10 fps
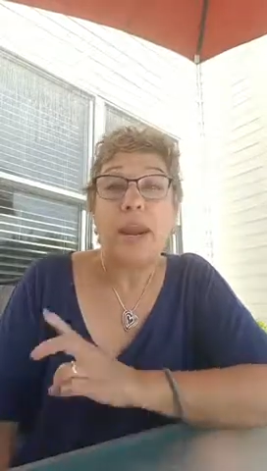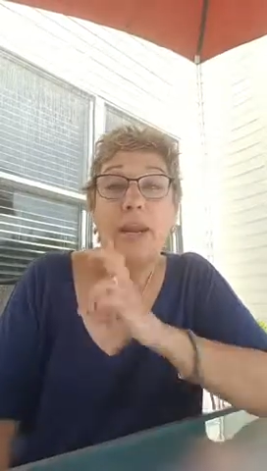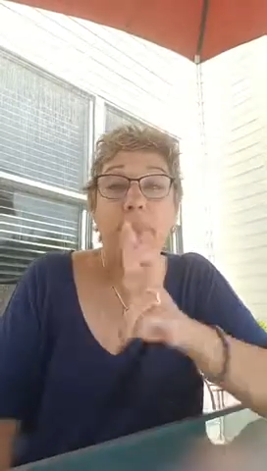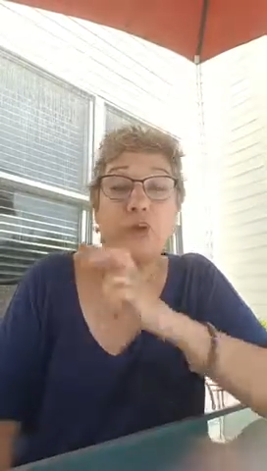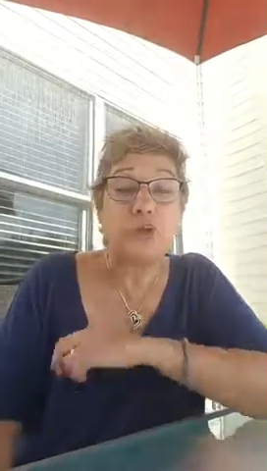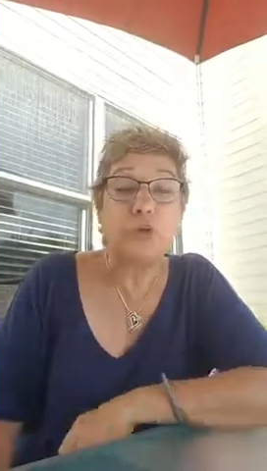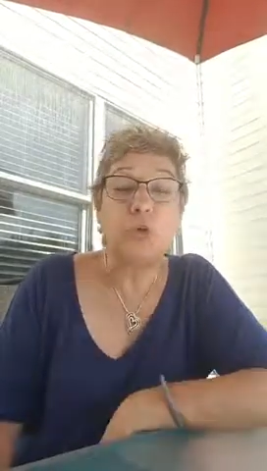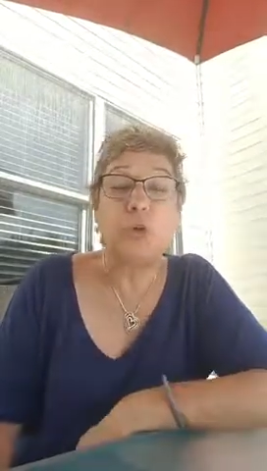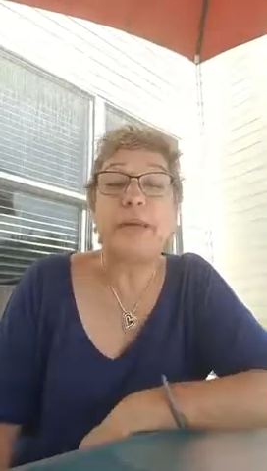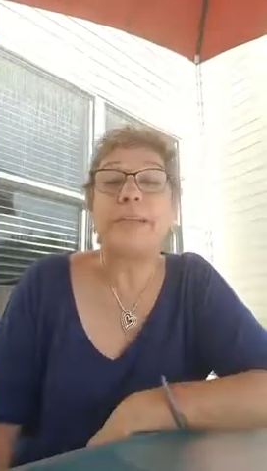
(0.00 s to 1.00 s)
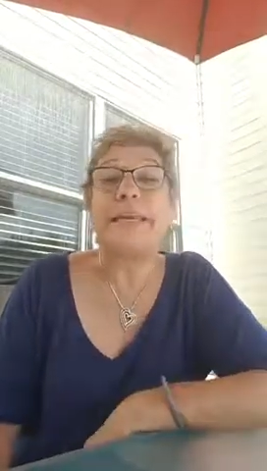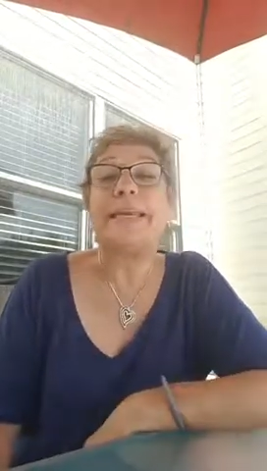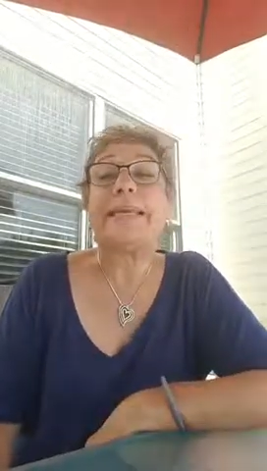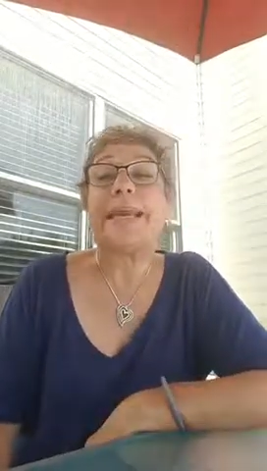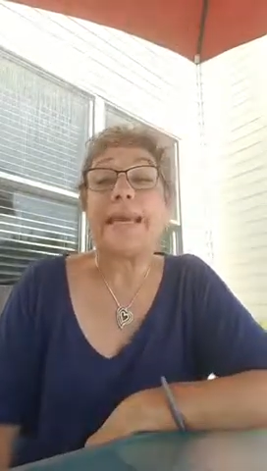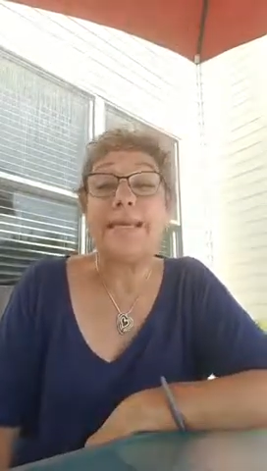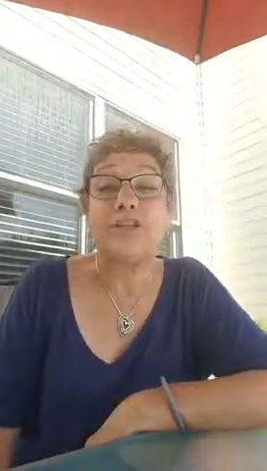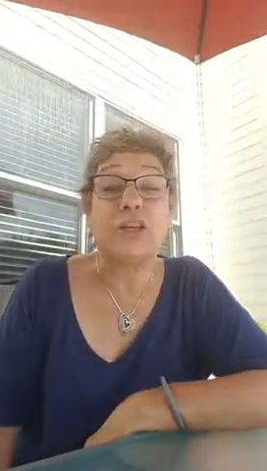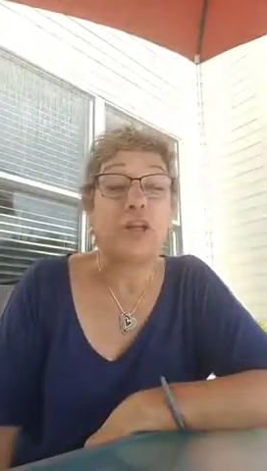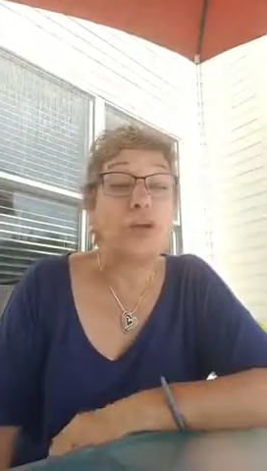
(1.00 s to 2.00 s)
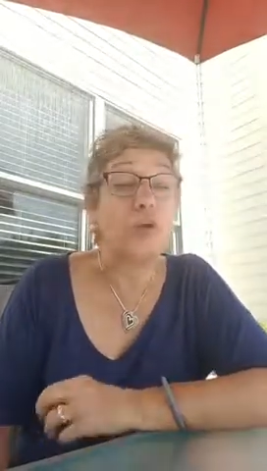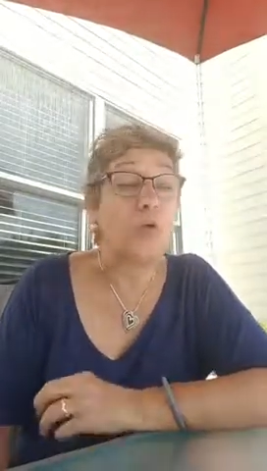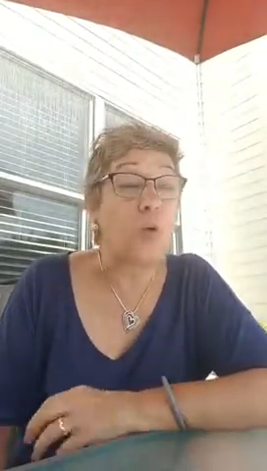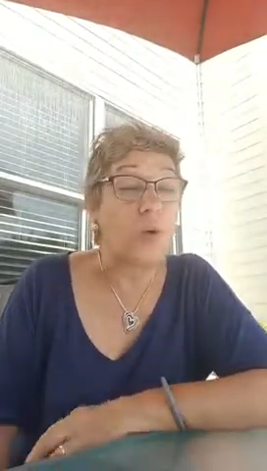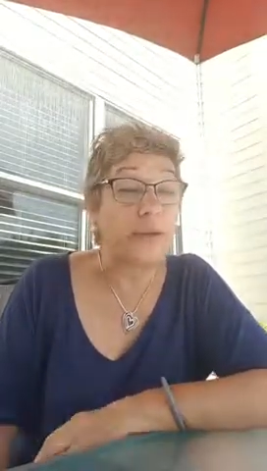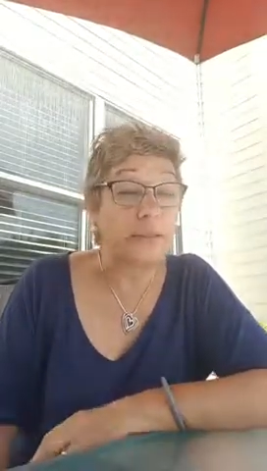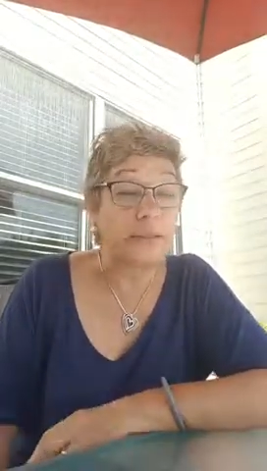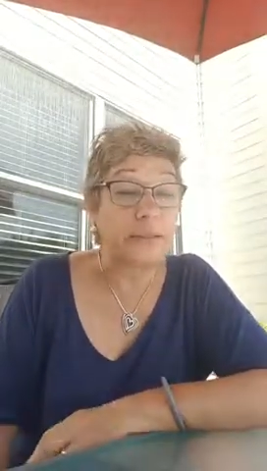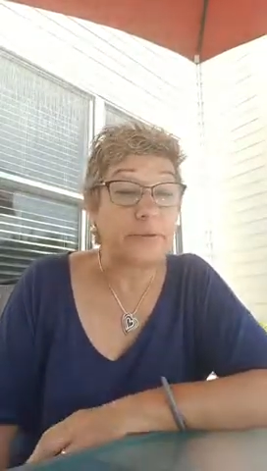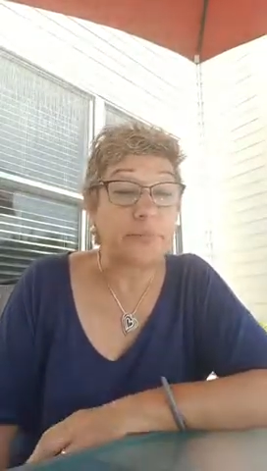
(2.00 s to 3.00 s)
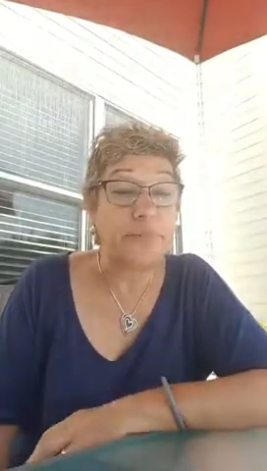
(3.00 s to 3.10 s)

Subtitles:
Number two is engaging your audience.